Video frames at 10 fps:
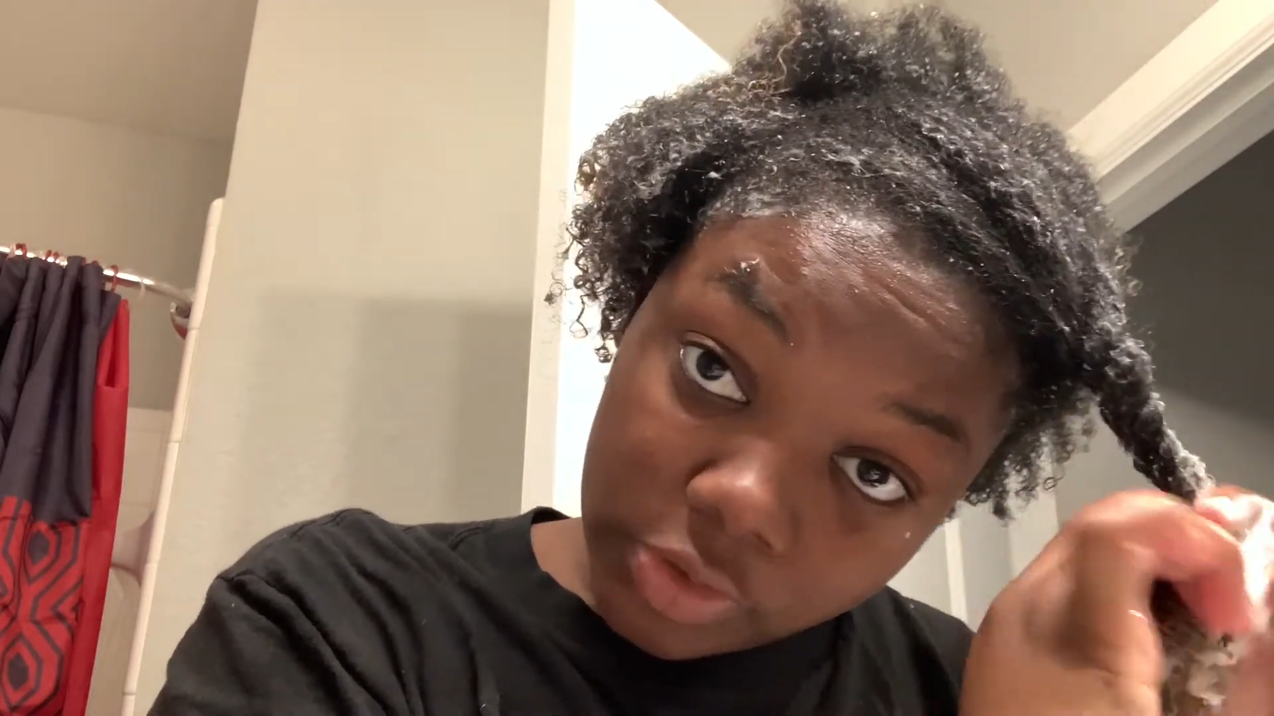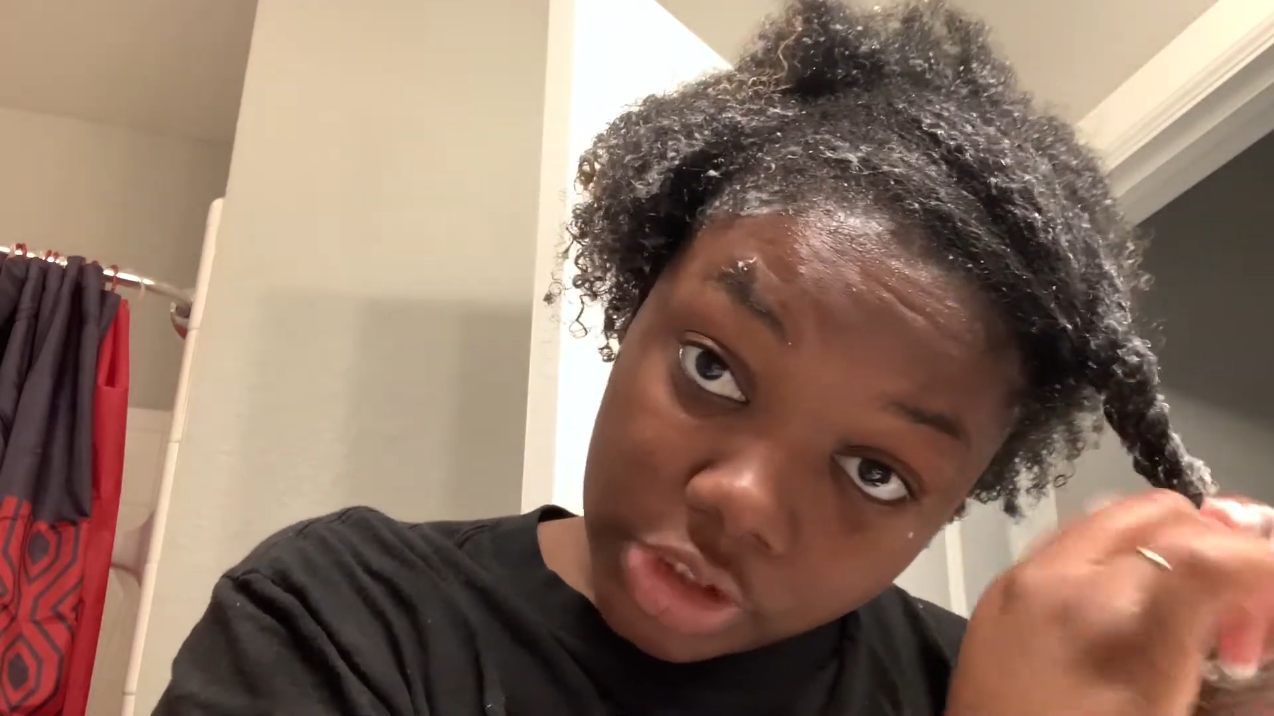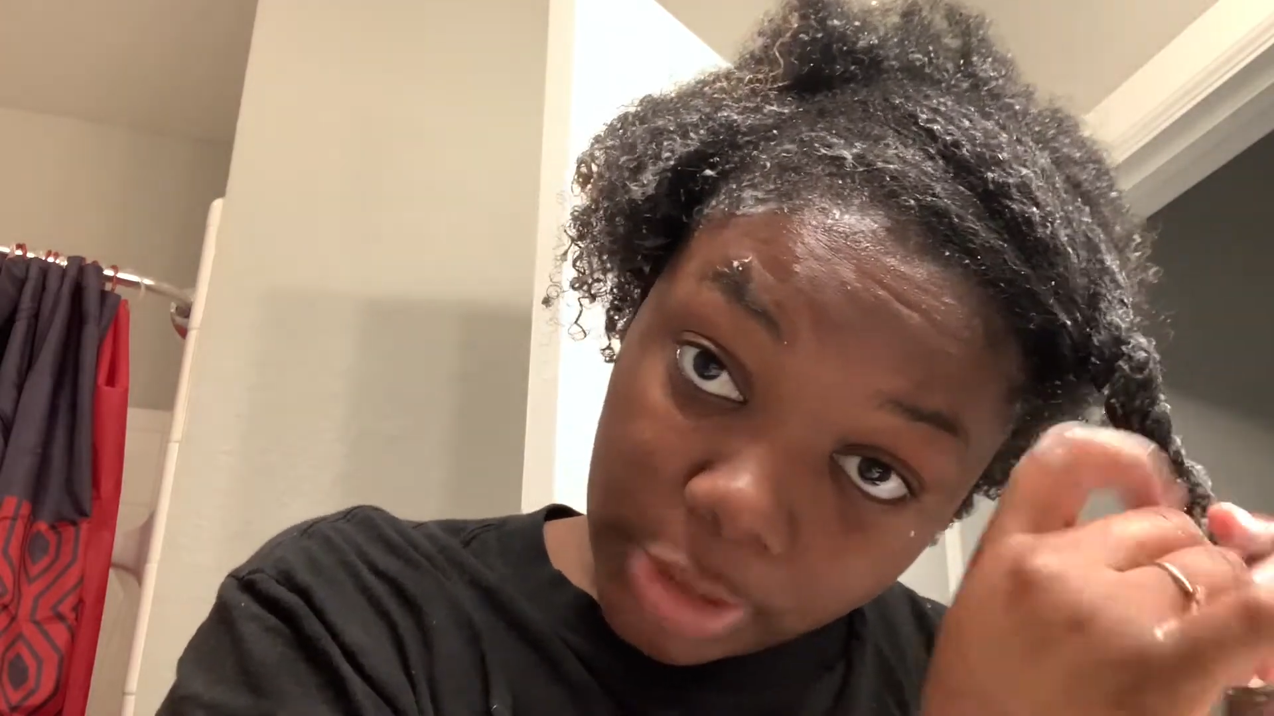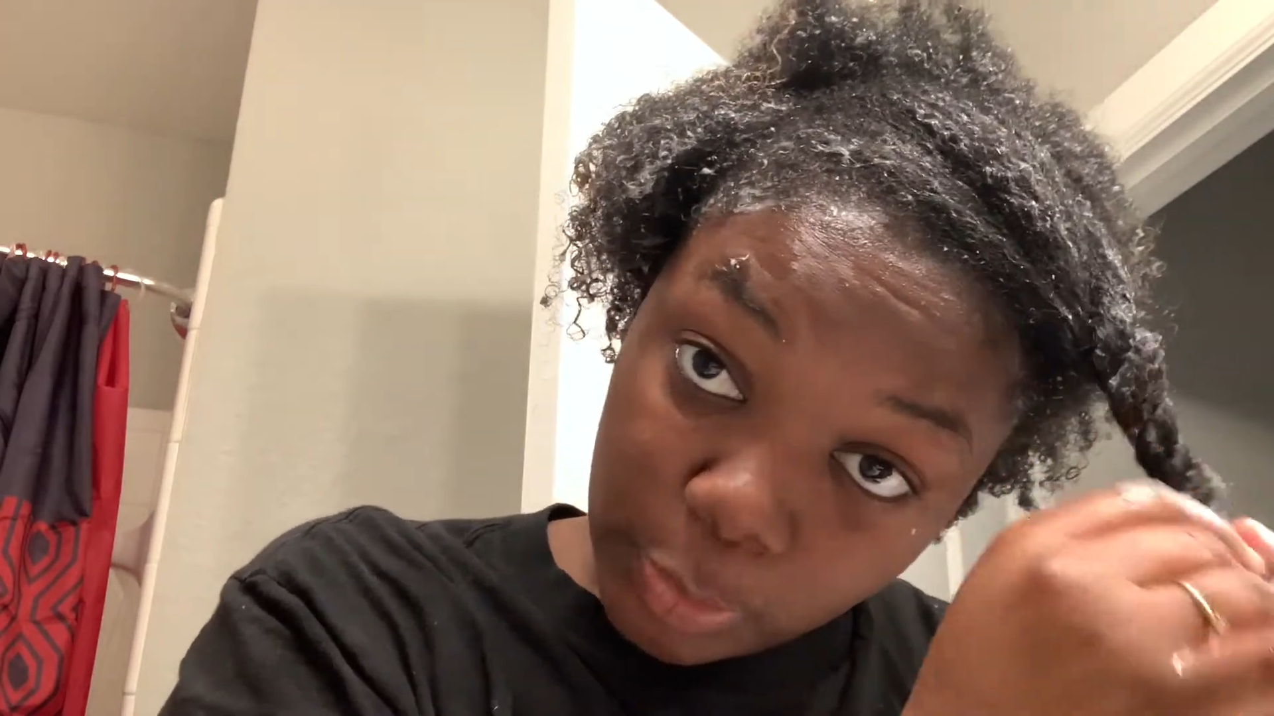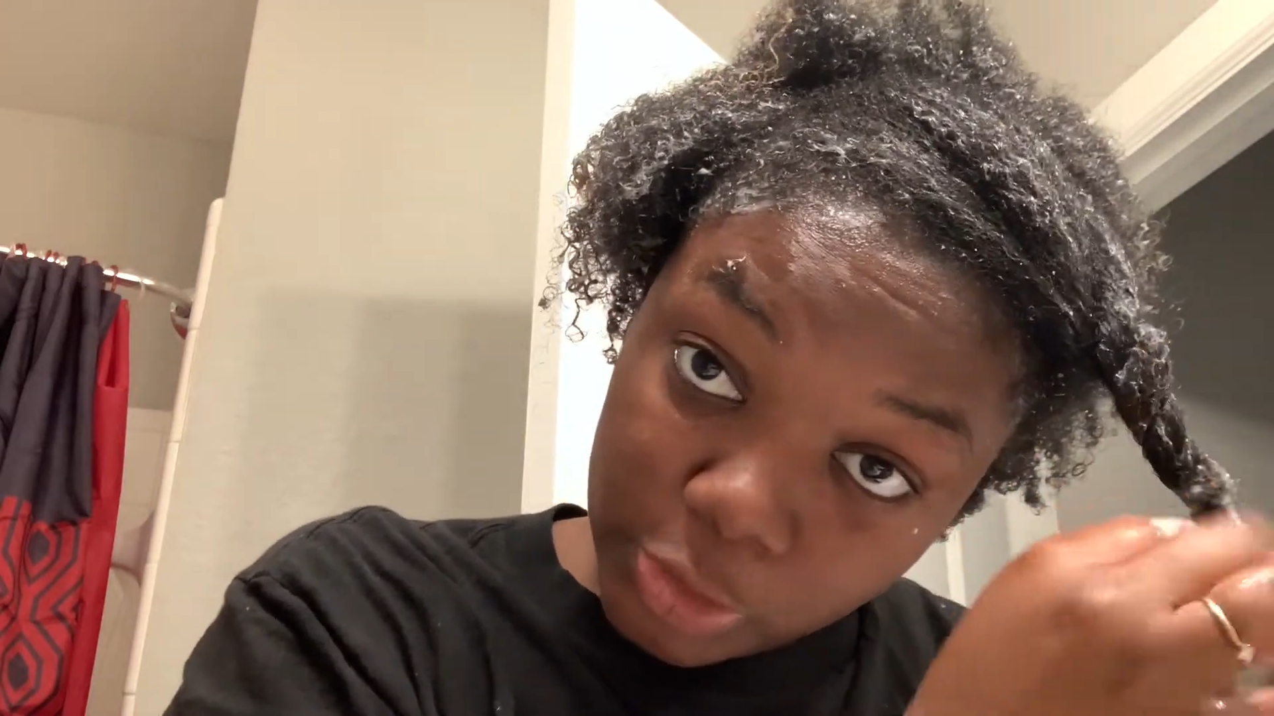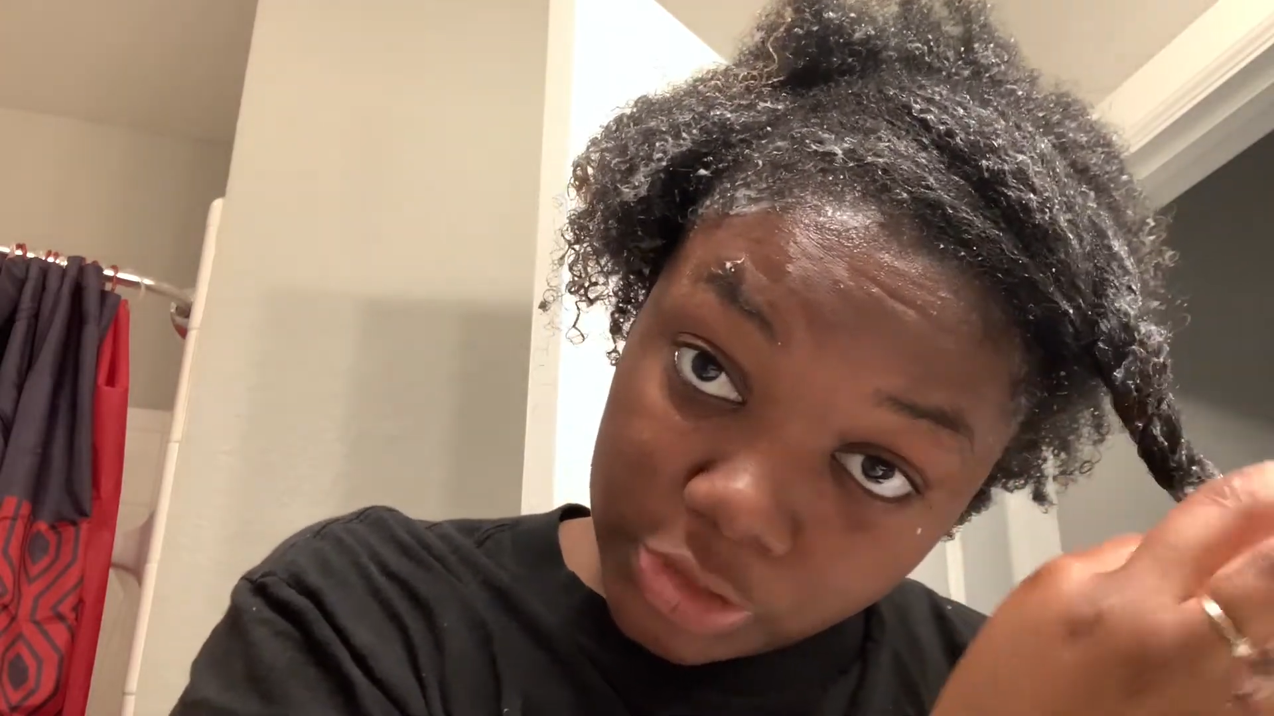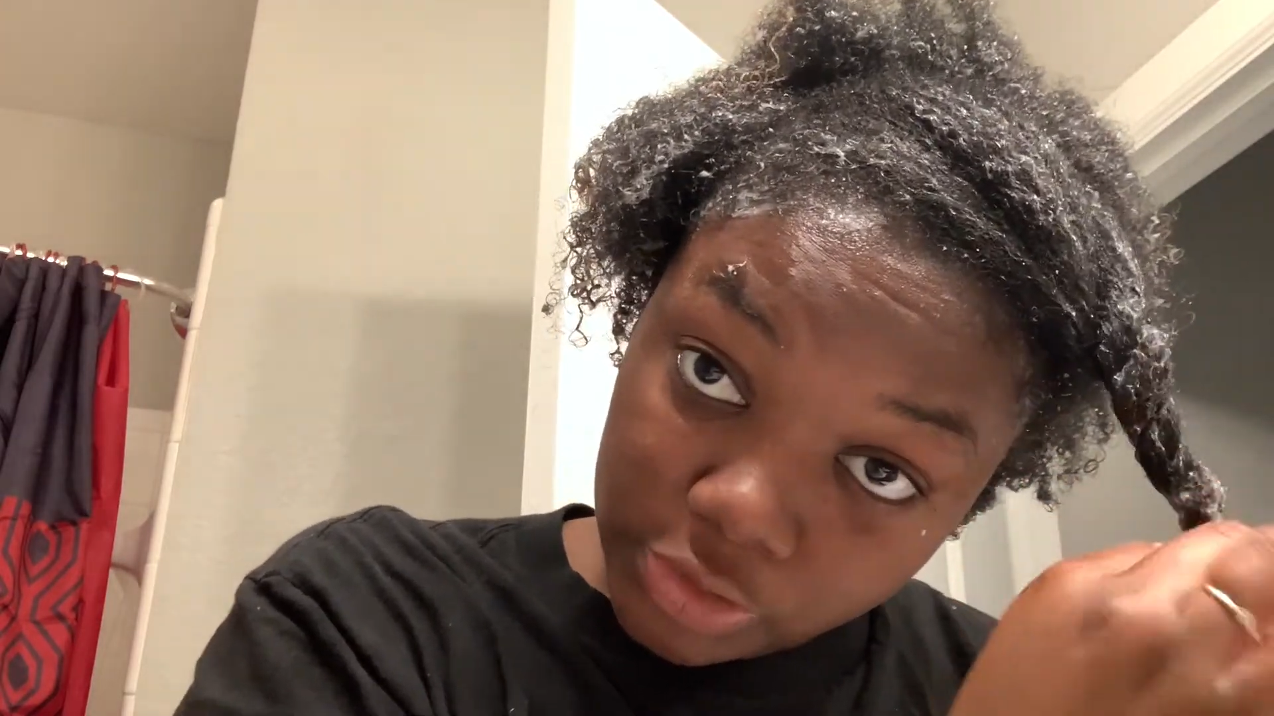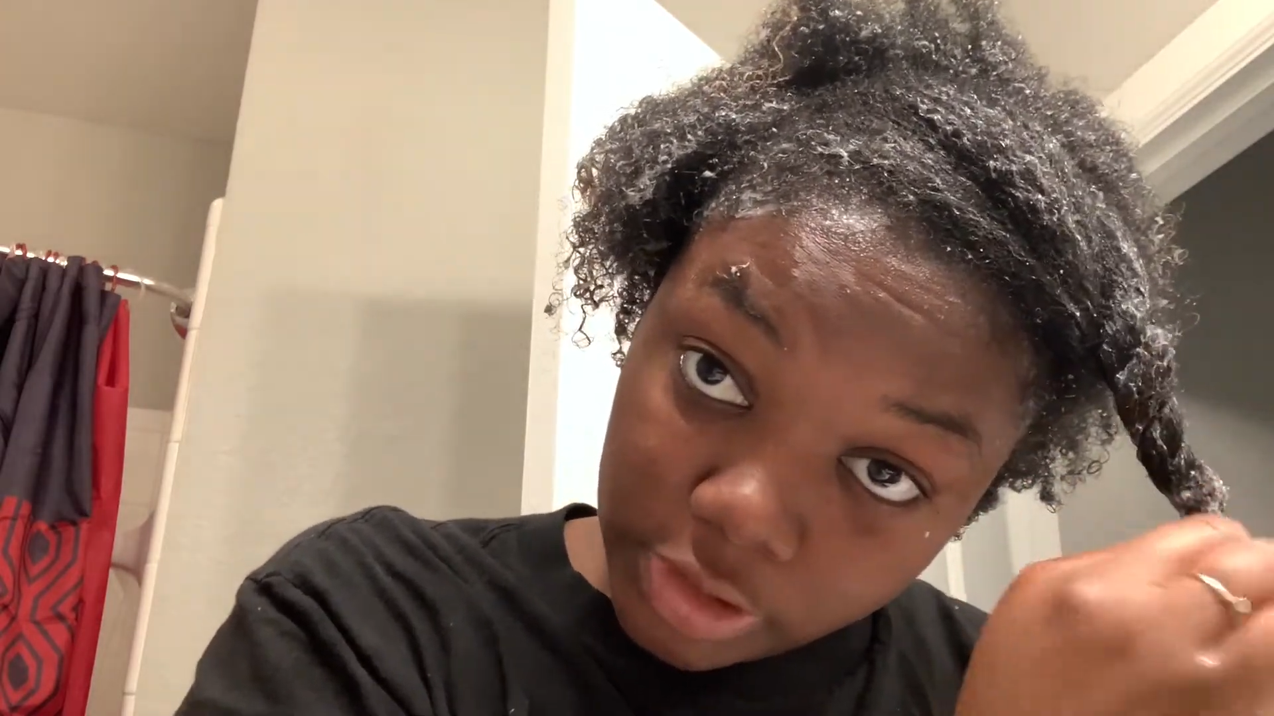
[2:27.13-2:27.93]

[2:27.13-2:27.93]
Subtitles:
Shea Moisture